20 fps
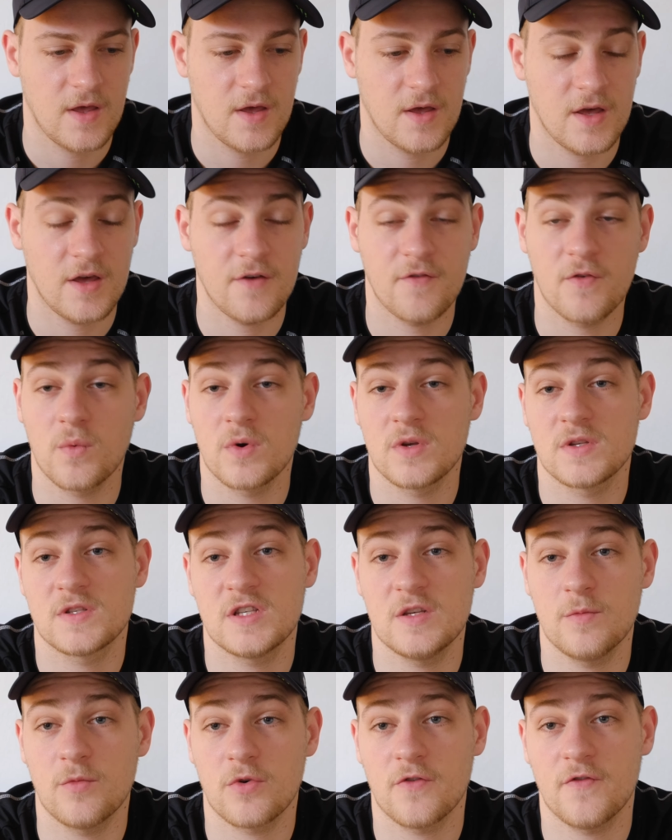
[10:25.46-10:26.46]
if you want to
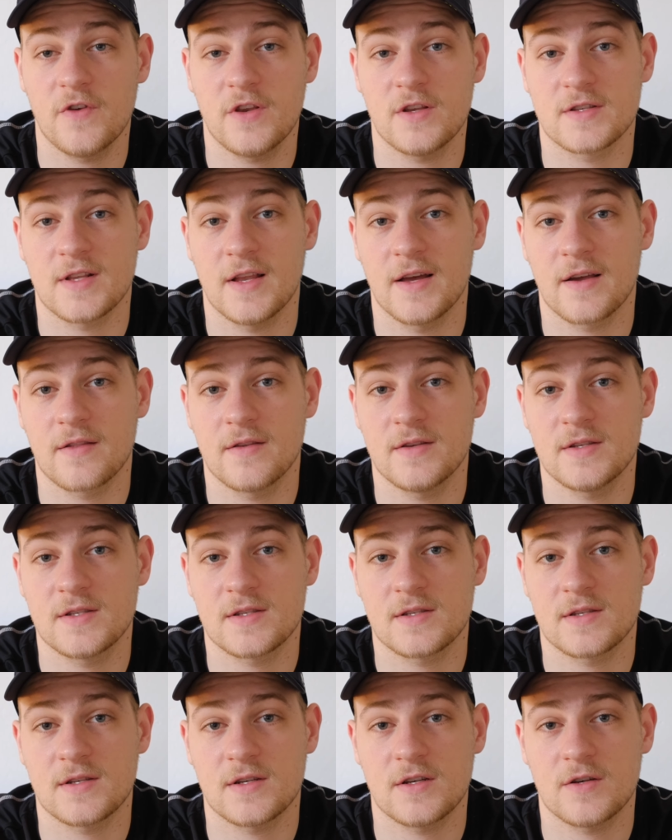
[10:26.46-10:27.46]
see more videos like
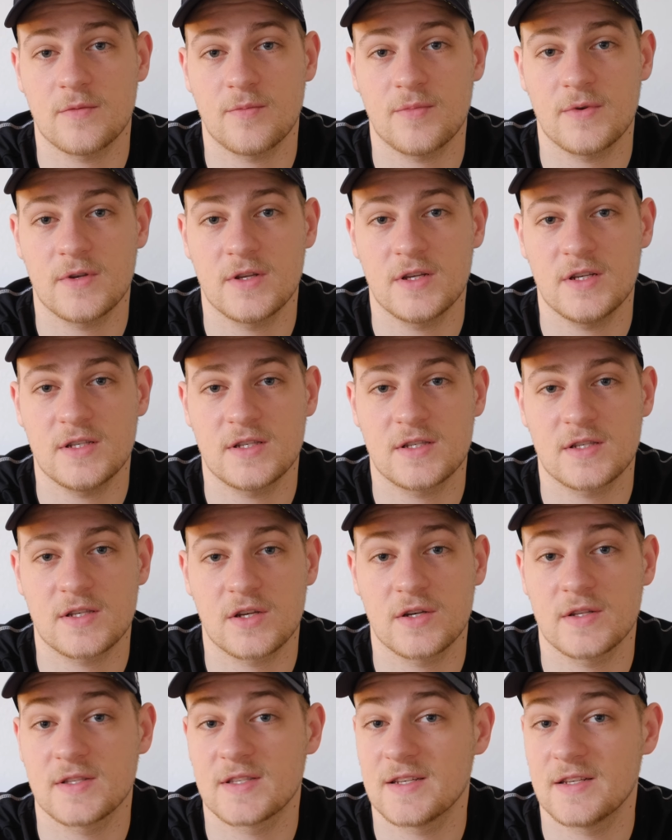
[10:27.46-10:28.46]
this, please
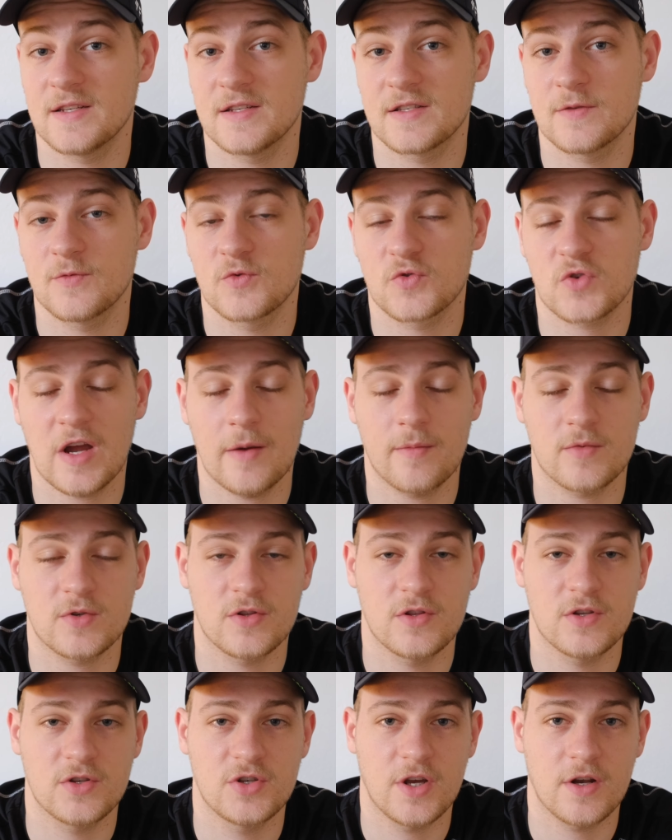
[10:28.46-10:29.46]
consider subscribing to
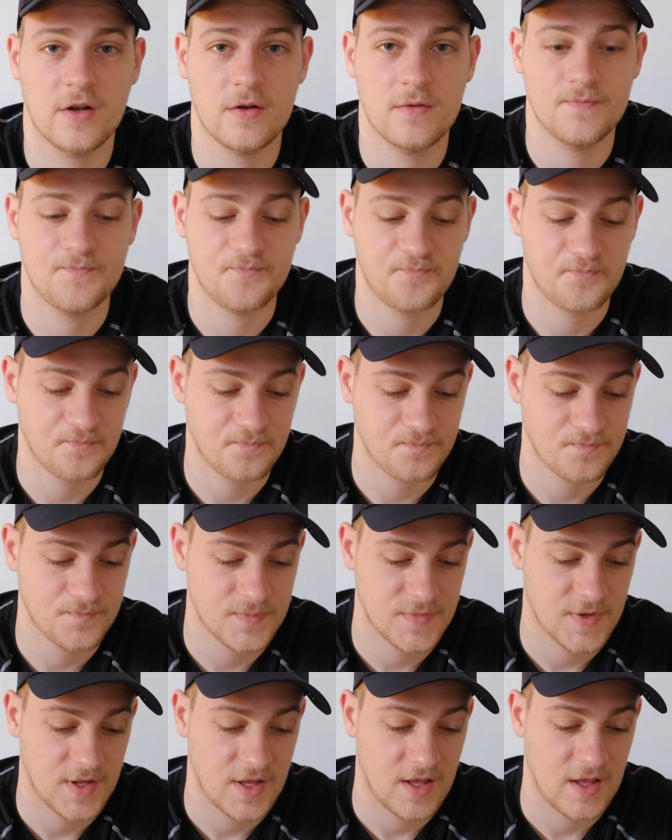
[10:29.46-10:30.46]
the channel.
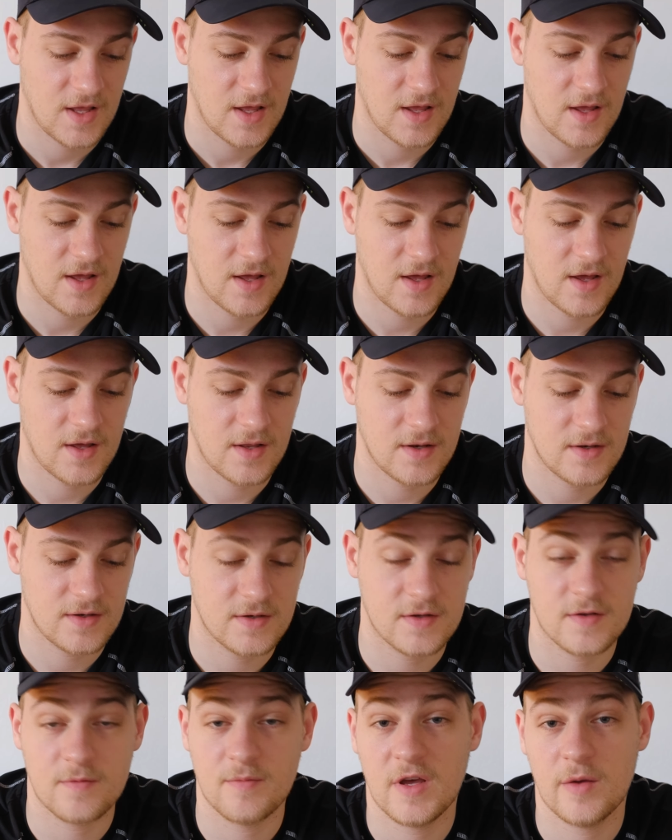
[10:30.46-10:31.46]

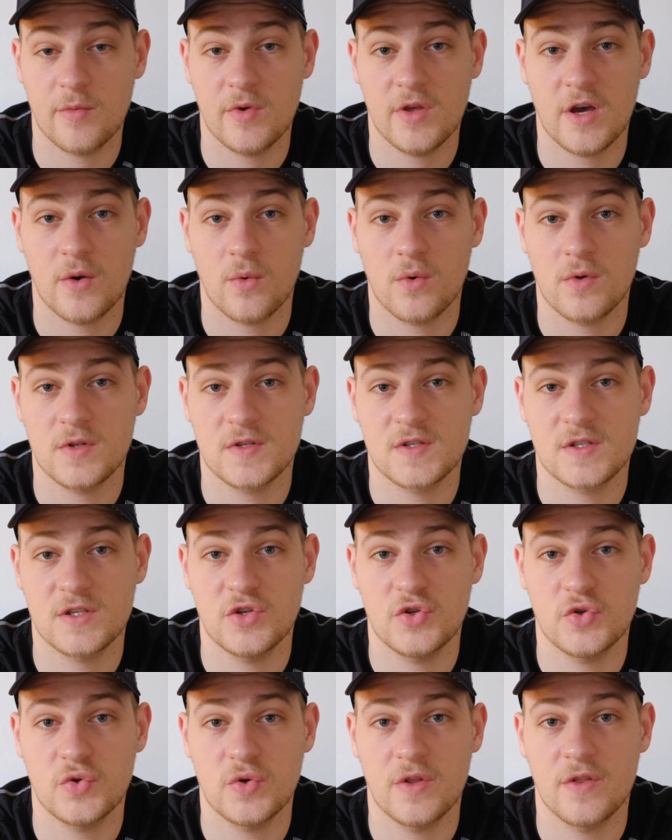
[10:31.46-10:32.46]
And maybe I will see
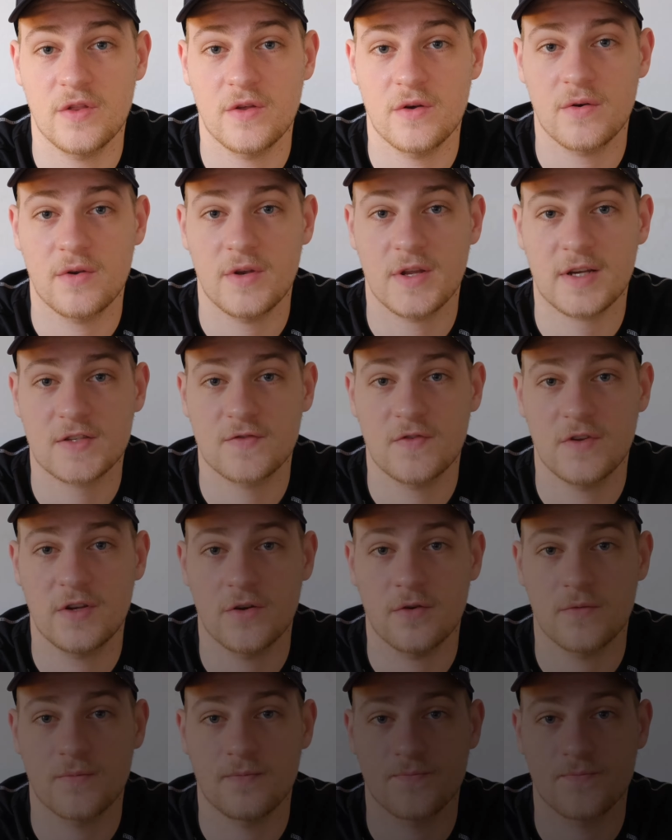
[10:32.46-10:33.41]
you in the next video.